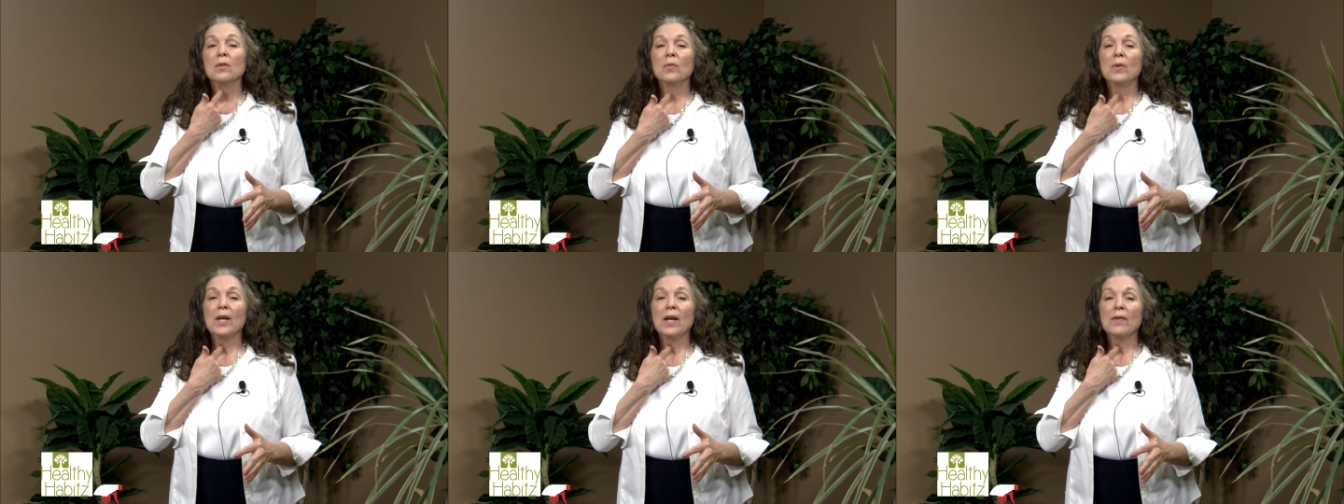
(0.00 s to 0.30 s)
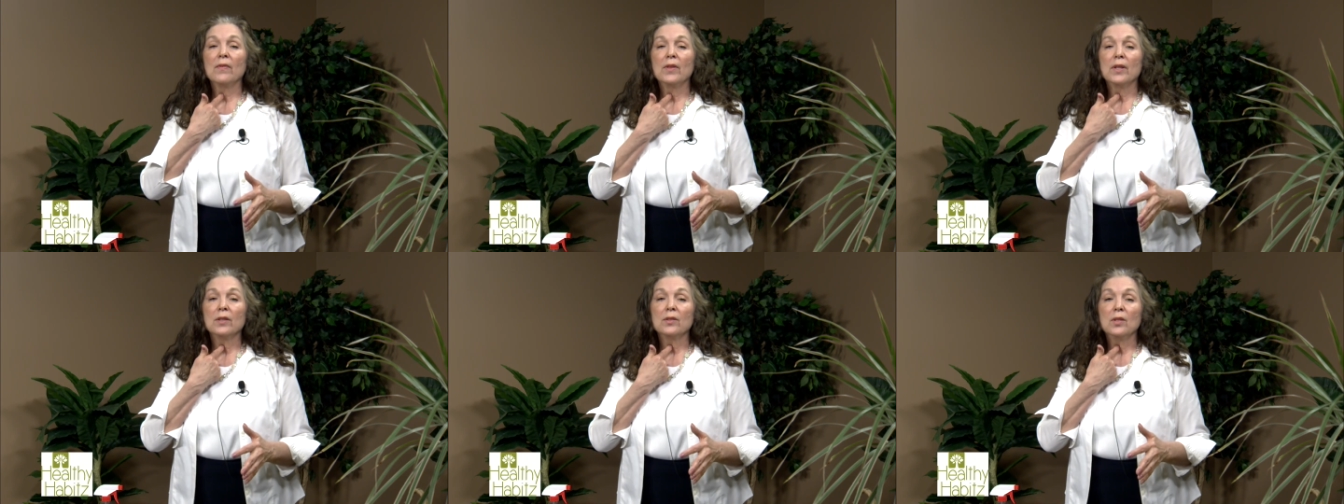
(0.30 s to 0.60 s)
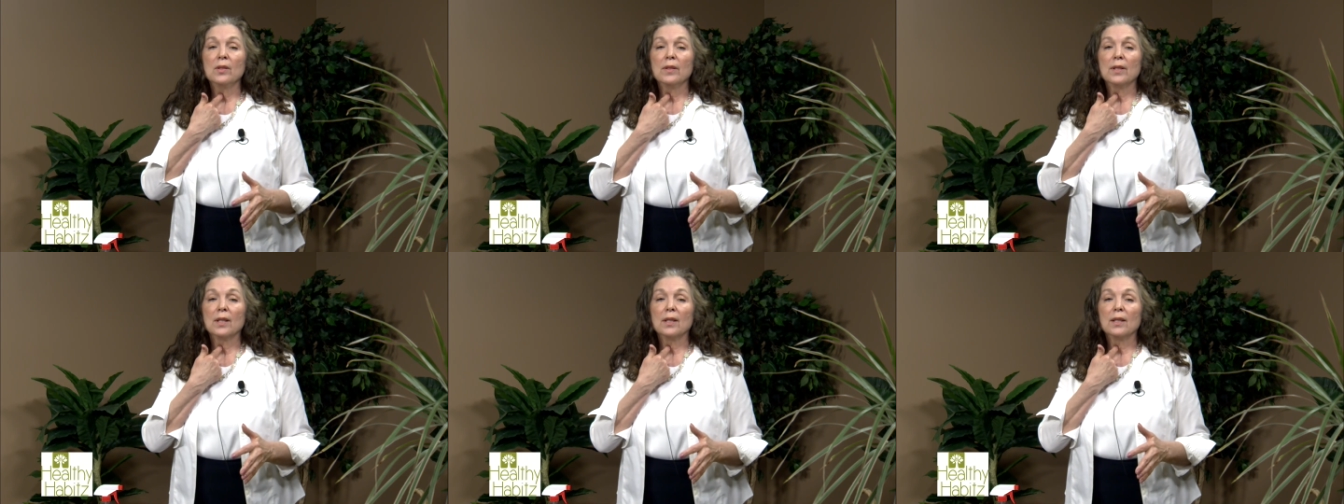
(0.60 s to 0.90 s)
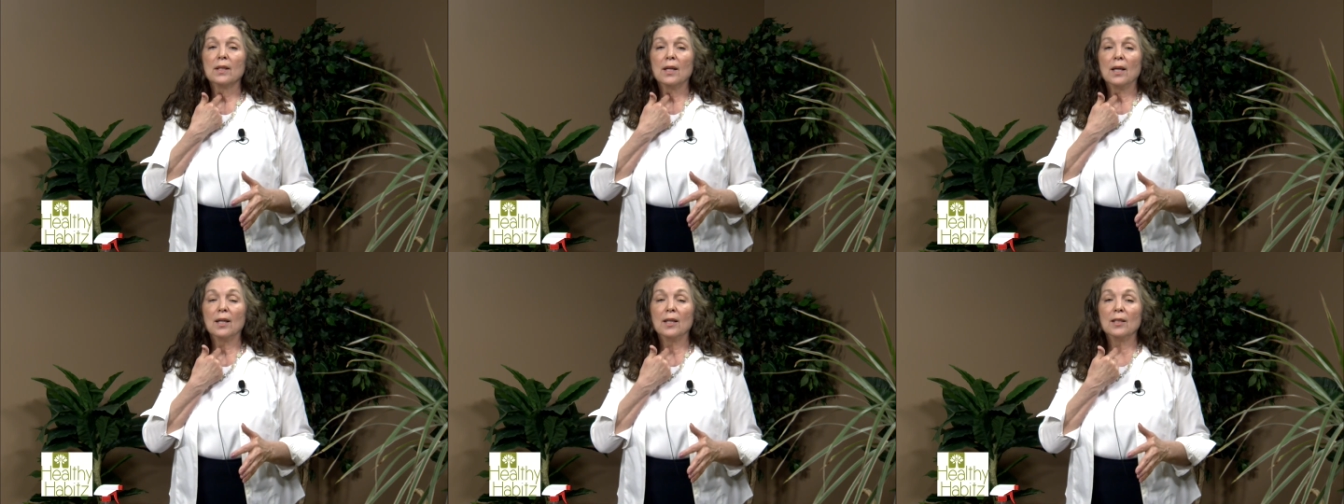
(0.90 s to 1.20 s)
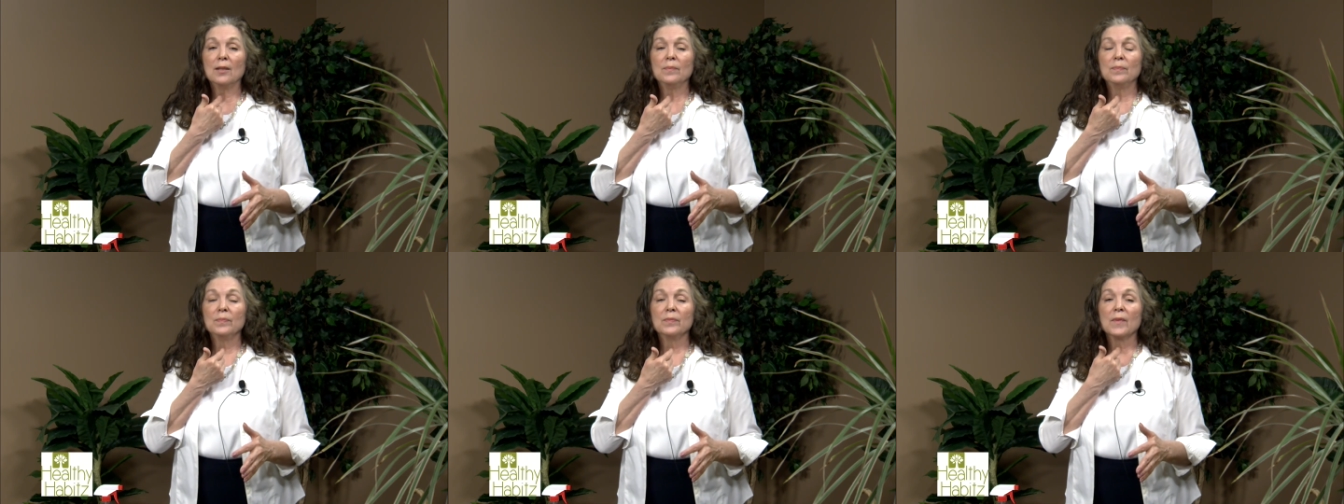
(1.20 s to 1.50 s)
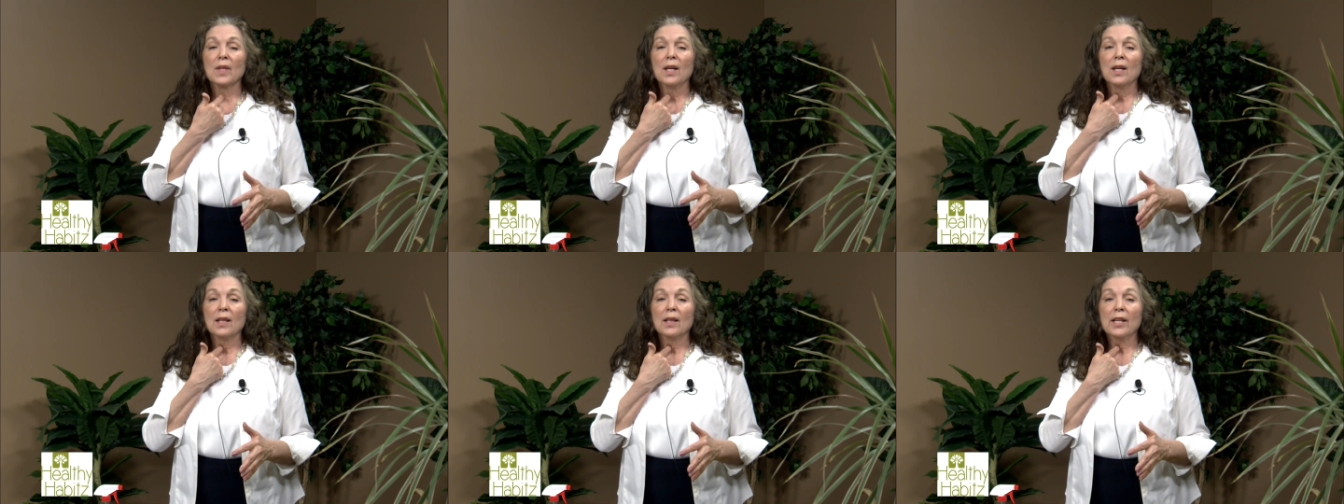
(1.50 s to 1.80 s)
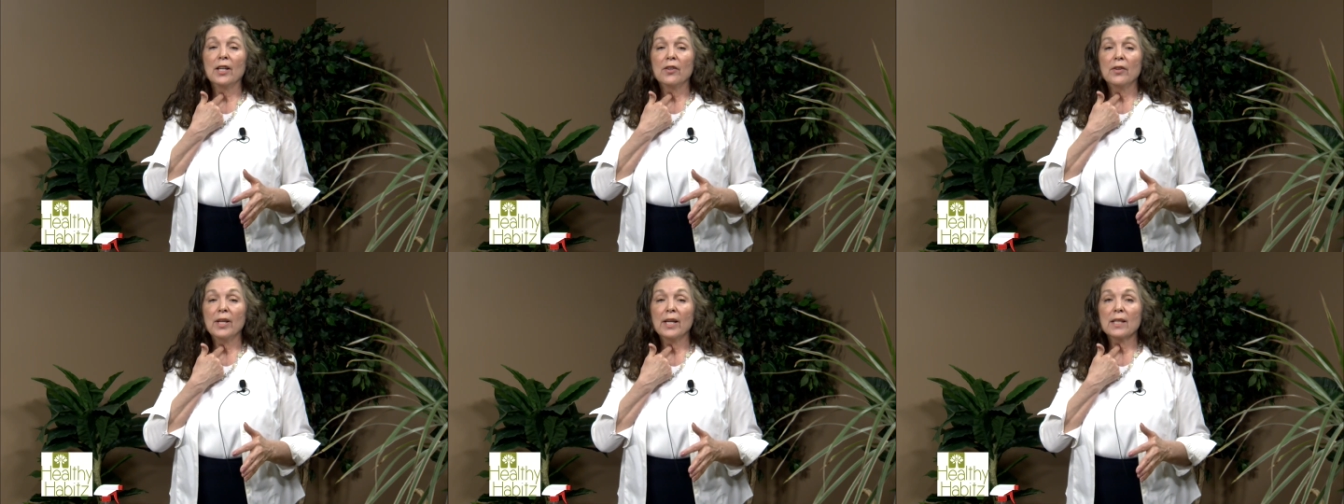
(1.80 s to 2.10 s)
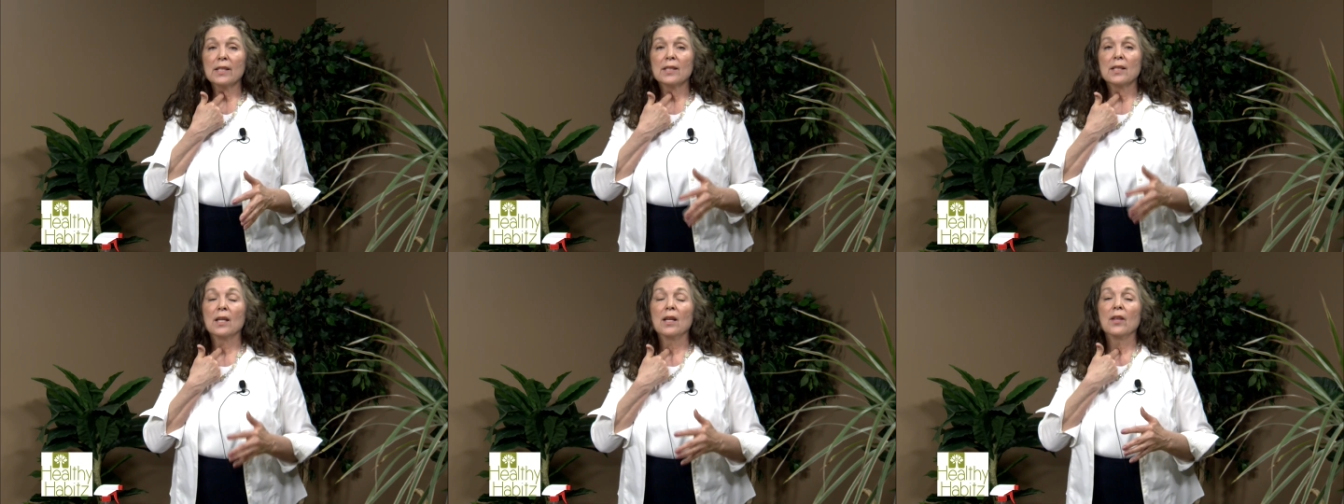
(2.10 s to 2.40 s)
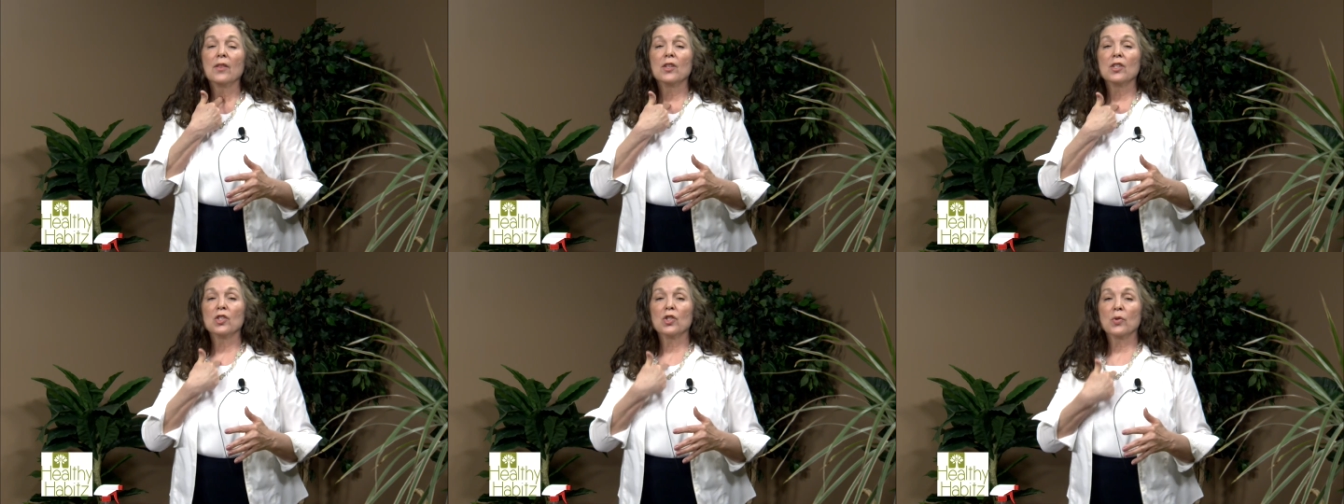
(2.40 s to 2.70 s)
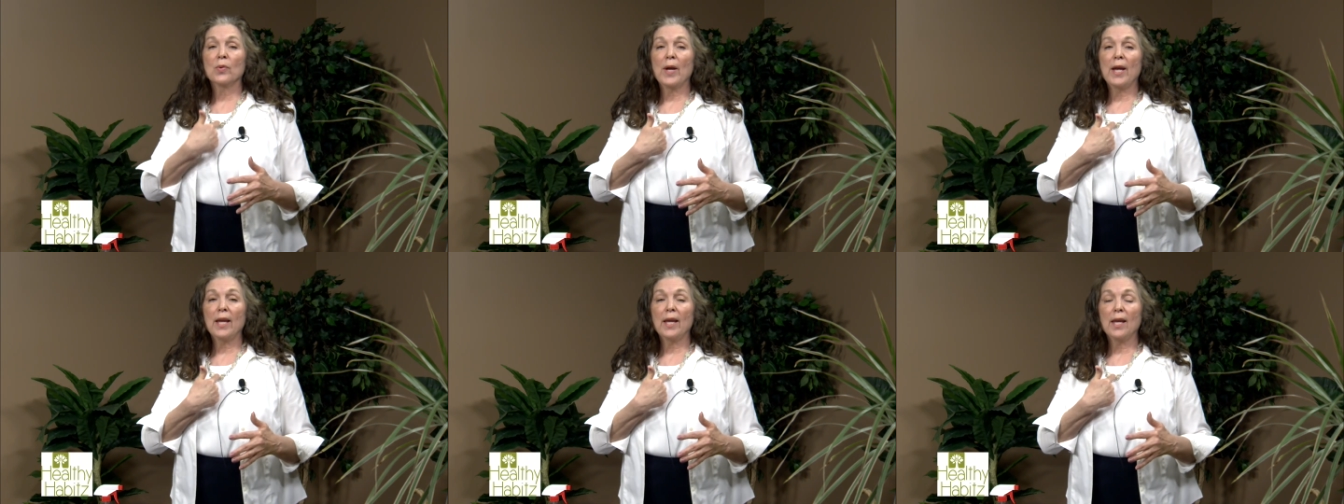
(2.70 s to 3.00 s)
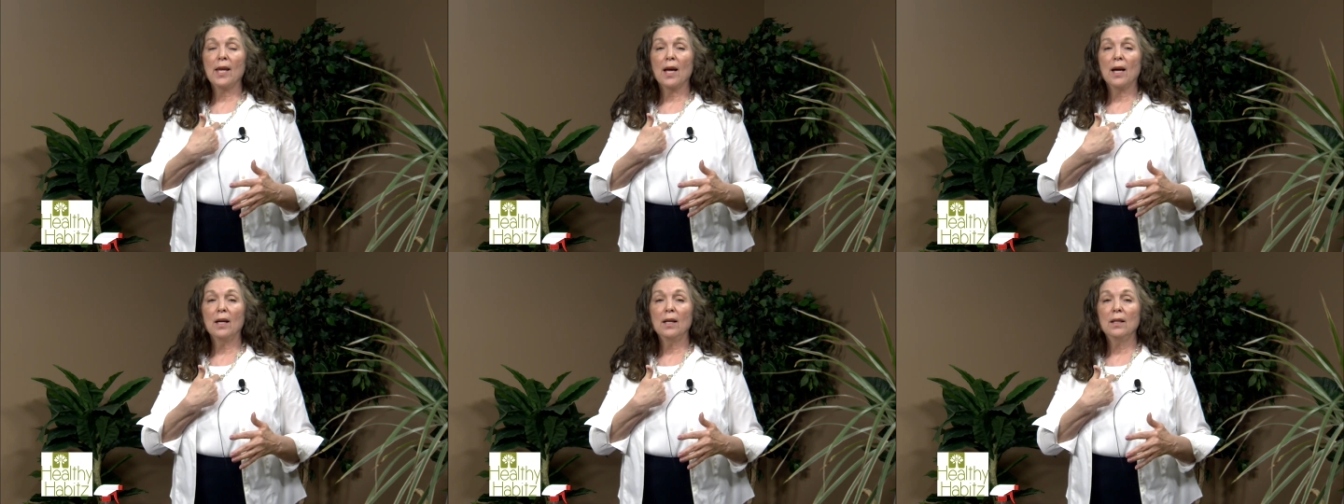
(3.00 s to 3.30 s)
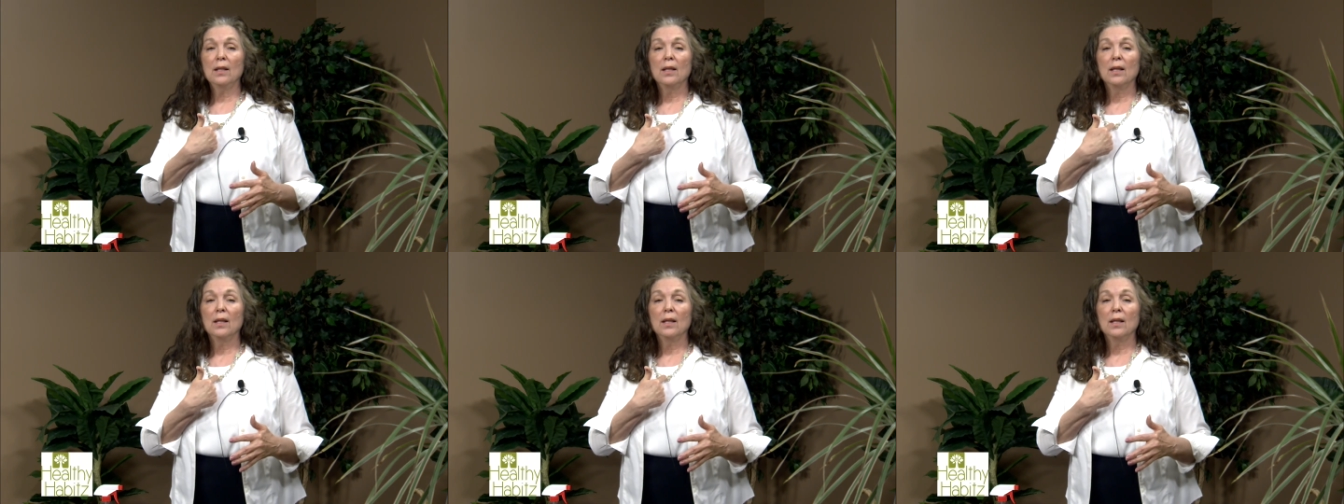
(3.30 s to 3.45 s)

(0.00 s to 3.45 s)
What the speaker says: we have the larynx, the trachea,